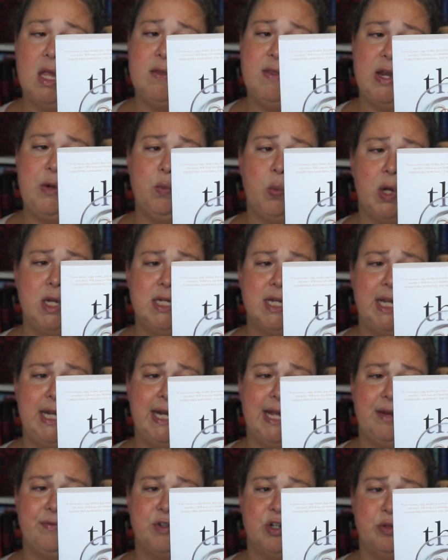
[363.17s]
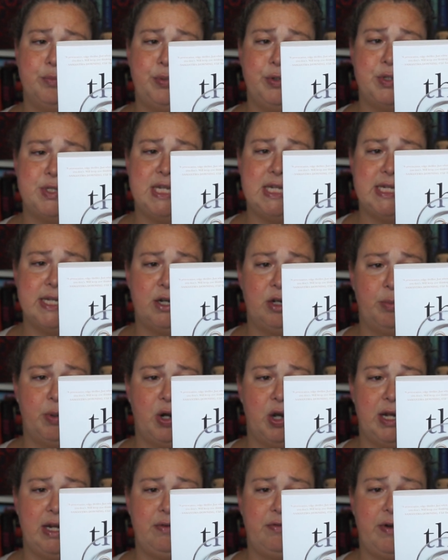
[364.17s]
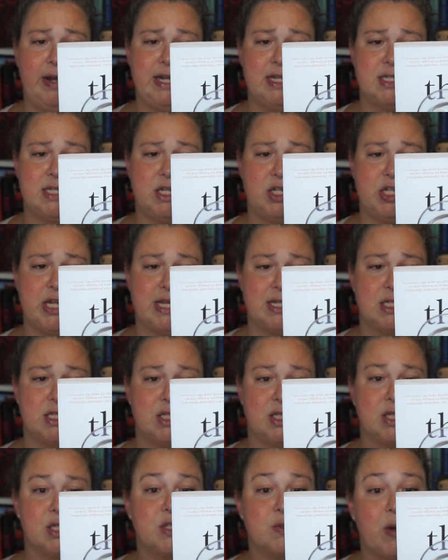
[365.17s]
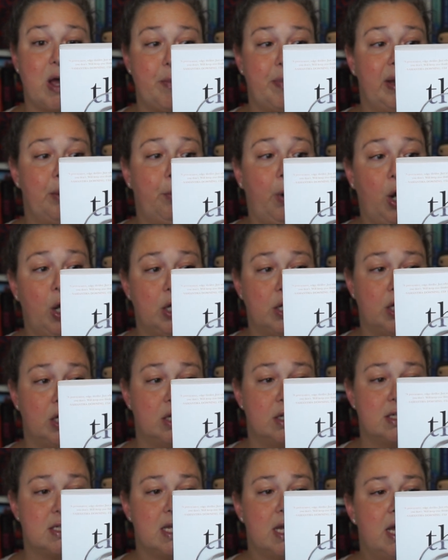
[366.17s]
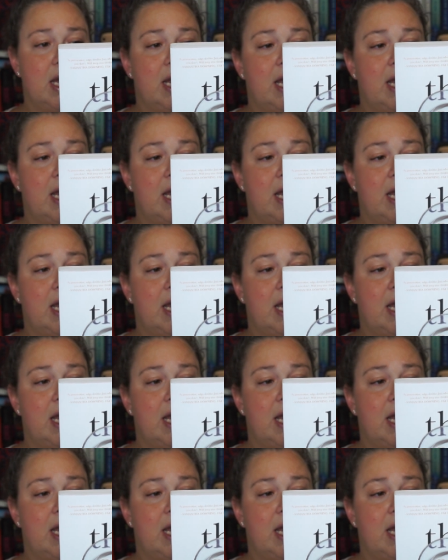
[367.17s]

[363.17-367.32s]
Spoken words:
Then one night, after a boozy dinner party, Freya suggests swapping partners.